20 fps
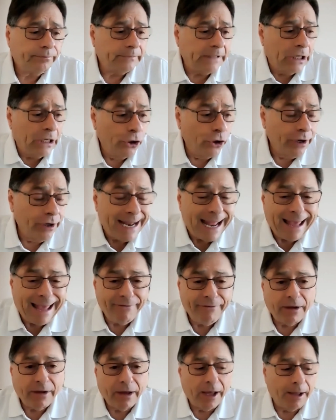You're going to
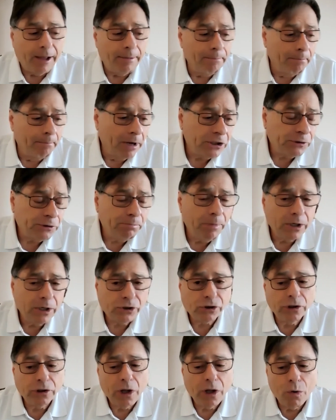have a much,
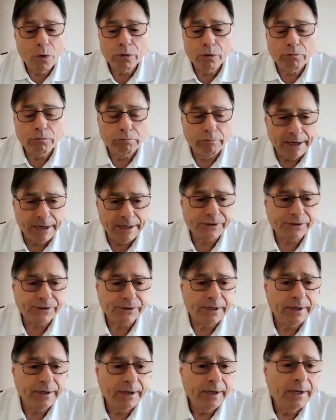much lower risk
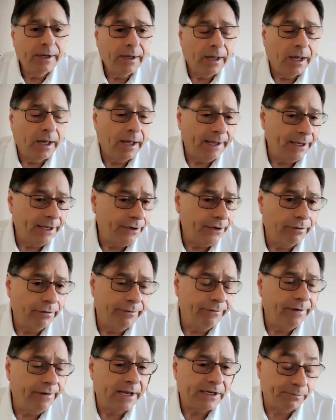in your
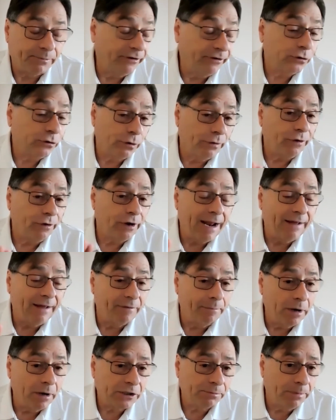investment. First off, you're going to have
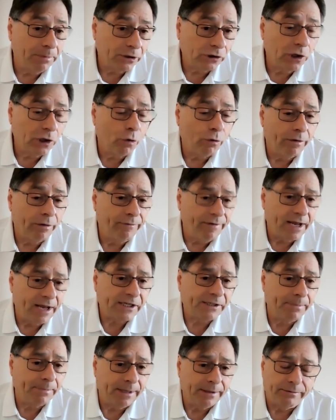a much, much lower
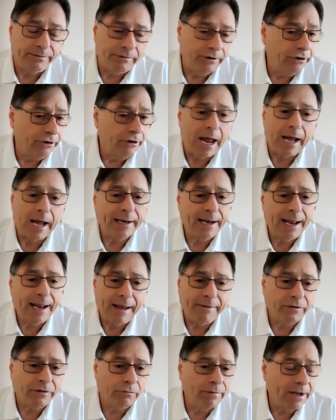investment. You're not going to
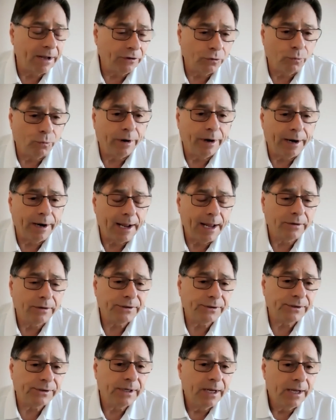have to rent a
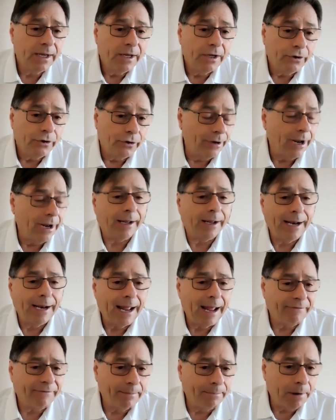warehouse. You're not going to
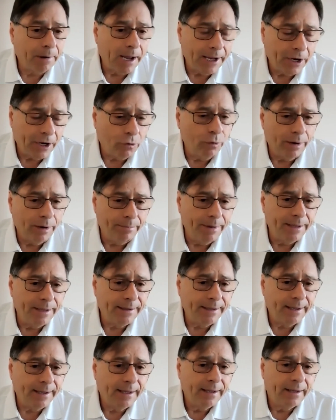have to buy
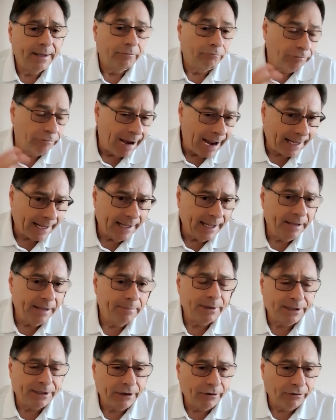equipment, racking,
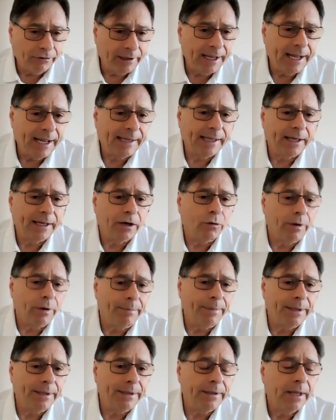material handling
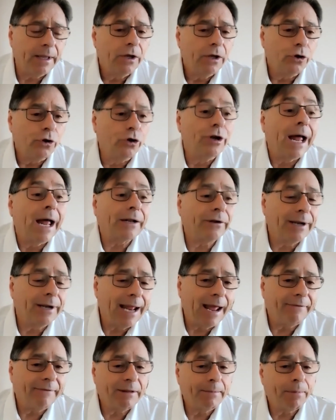equipment. You're not going to
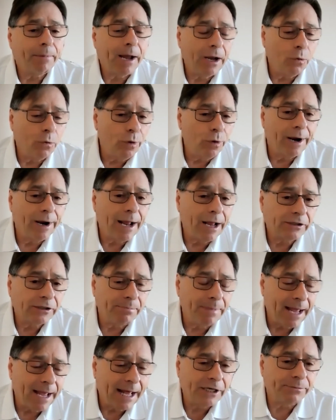have to buy a warehouse
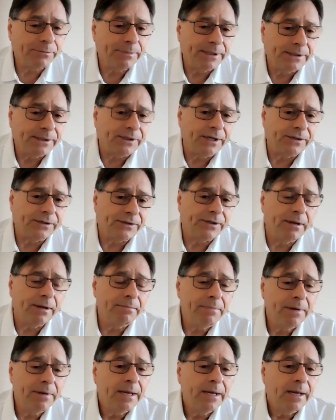management
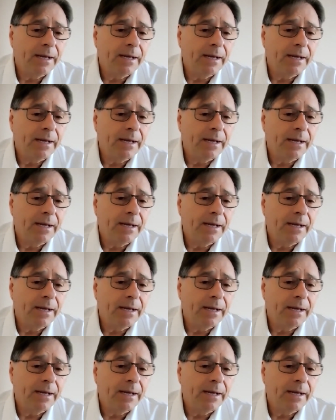system.